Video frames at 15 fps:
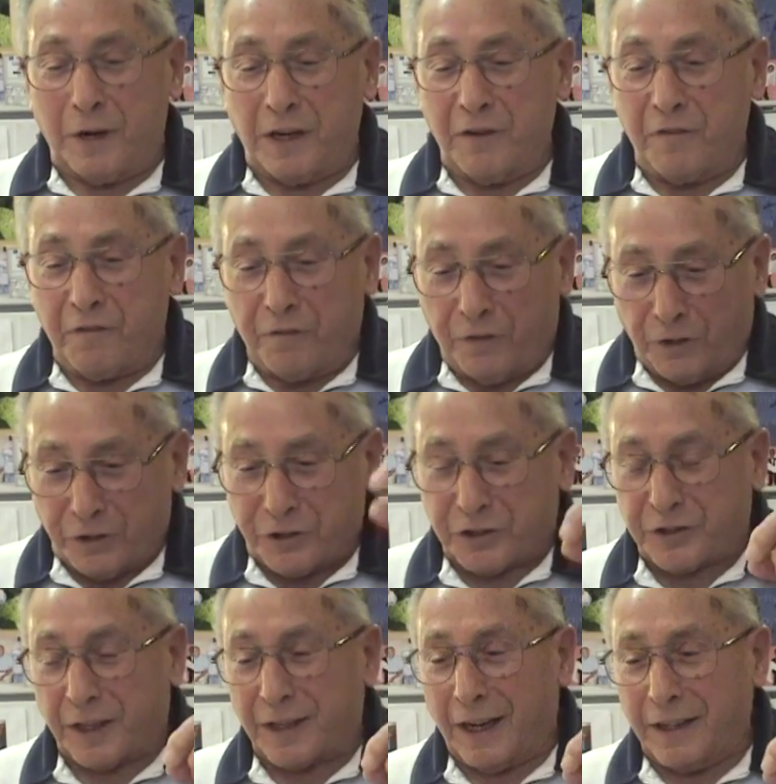firsts
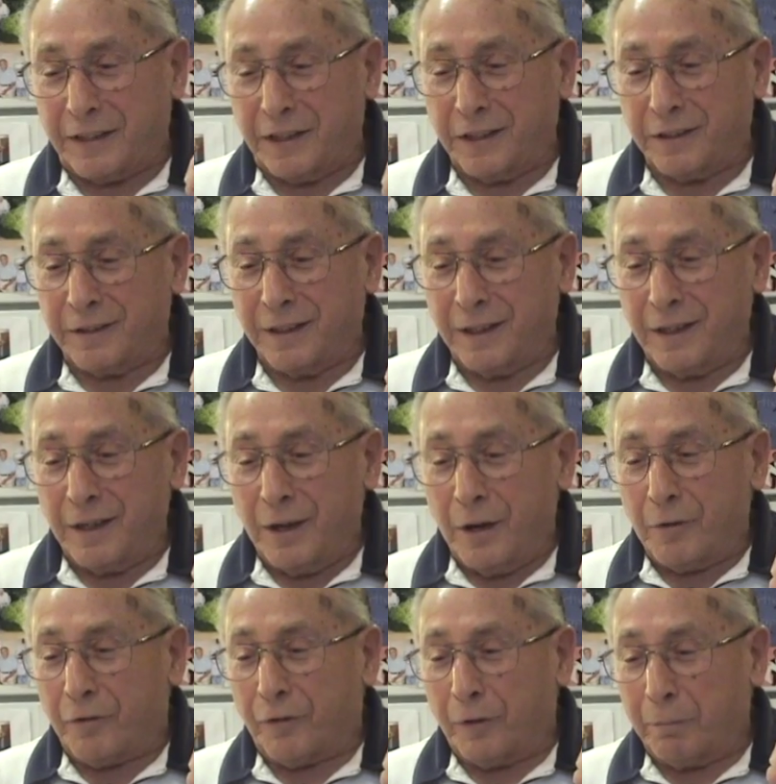that I did
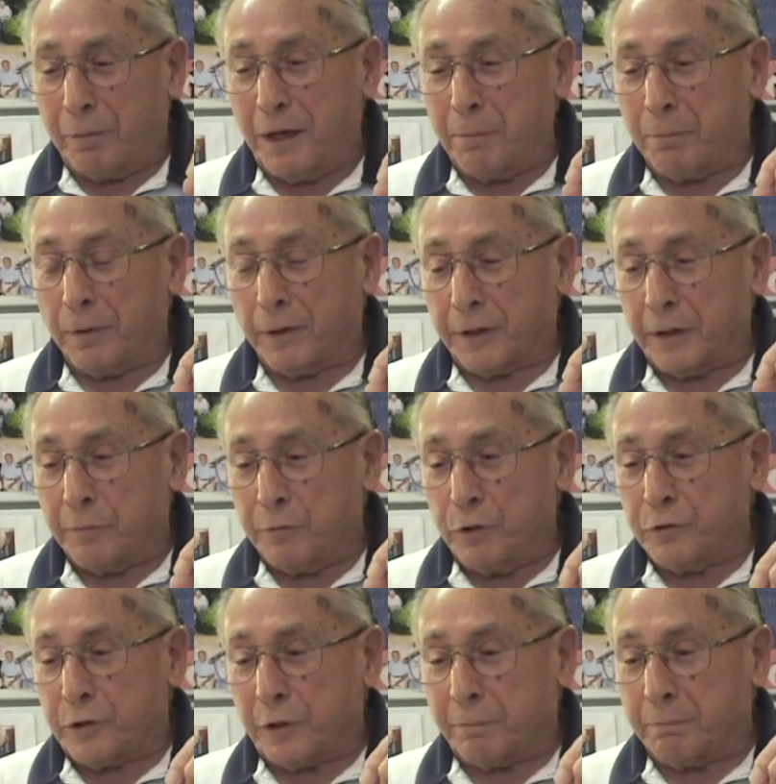for people in the
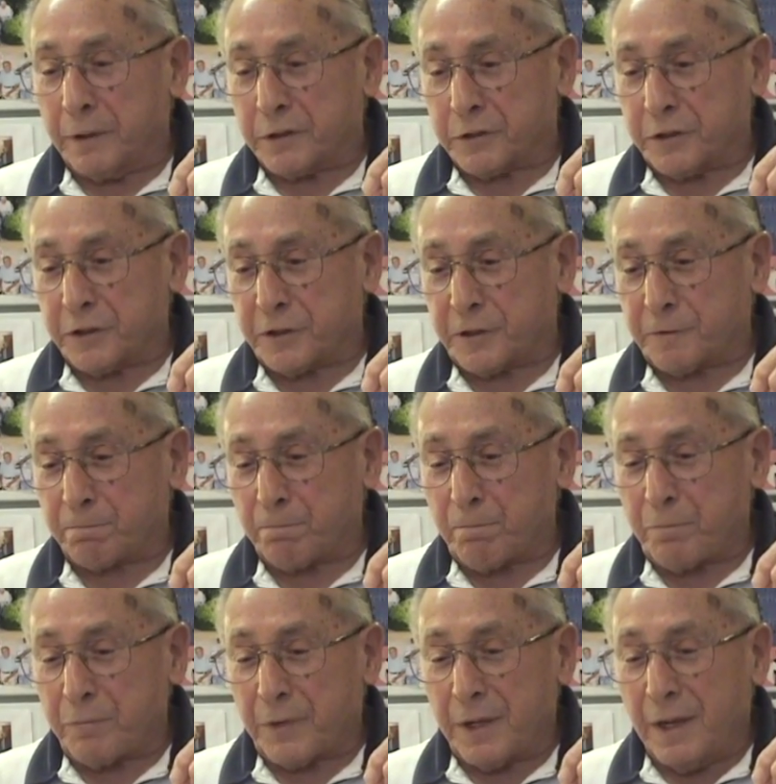music business
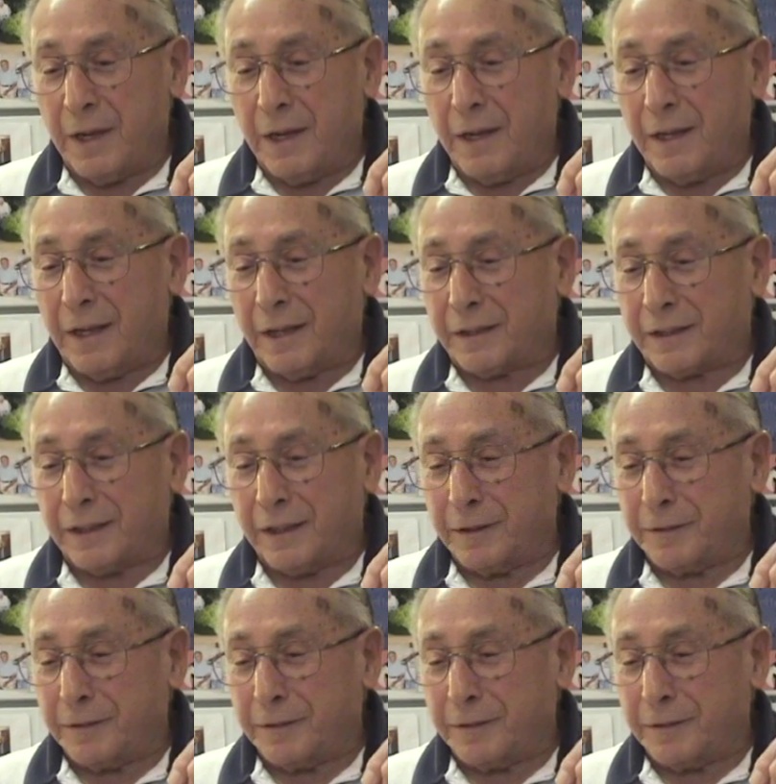that